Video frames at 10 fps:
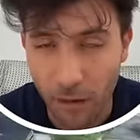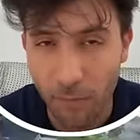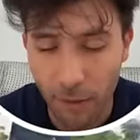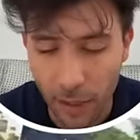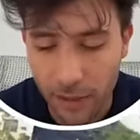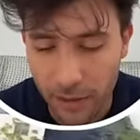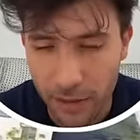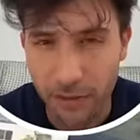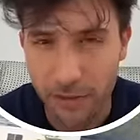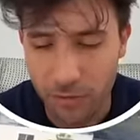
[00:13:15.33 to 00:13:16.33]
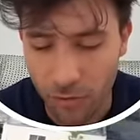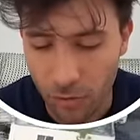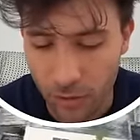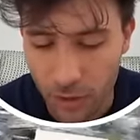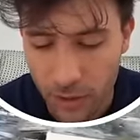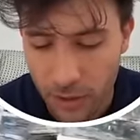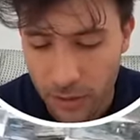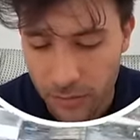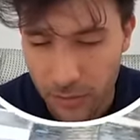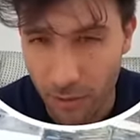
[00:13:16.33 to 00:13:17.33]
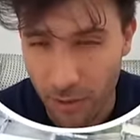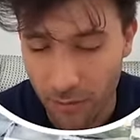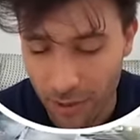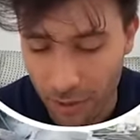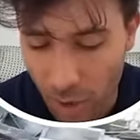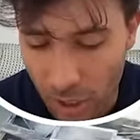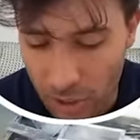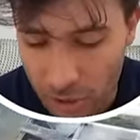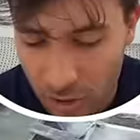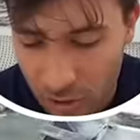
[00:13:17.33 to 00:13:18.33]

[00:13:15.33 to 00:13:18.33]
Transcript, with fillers: I'm piloting this drone. So I don't want to crash.